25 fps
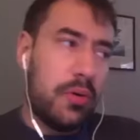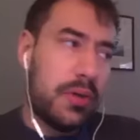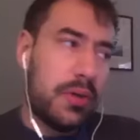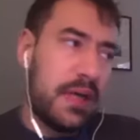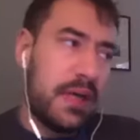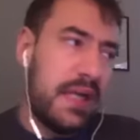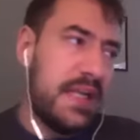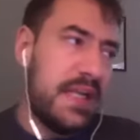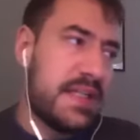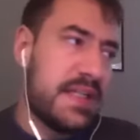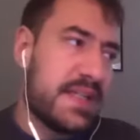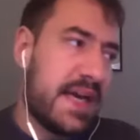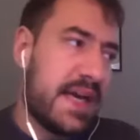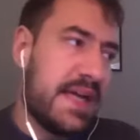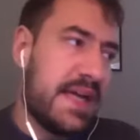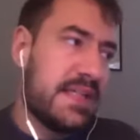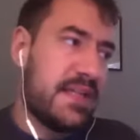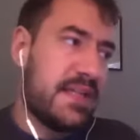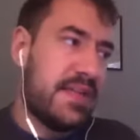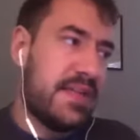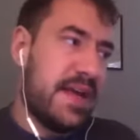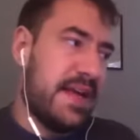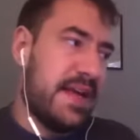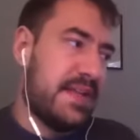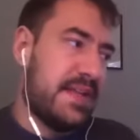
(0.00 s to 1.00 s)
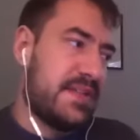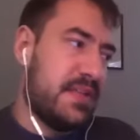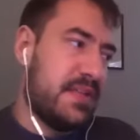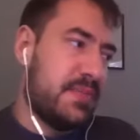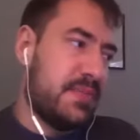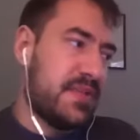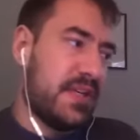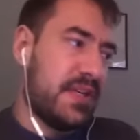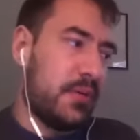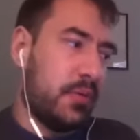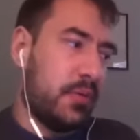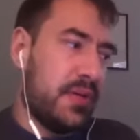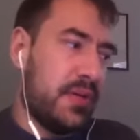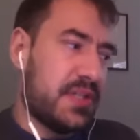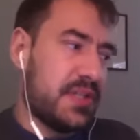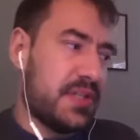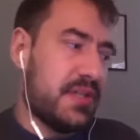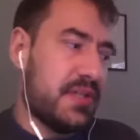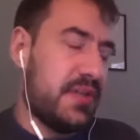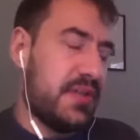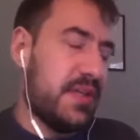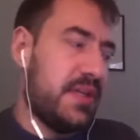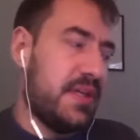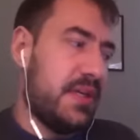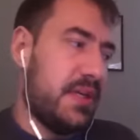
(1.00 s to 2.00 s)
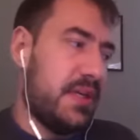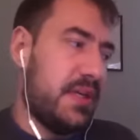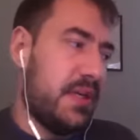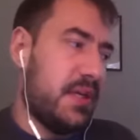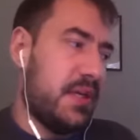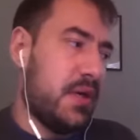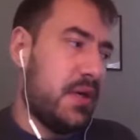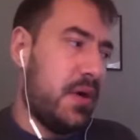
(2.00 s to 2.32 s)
kind of tied to that, it seems like recently,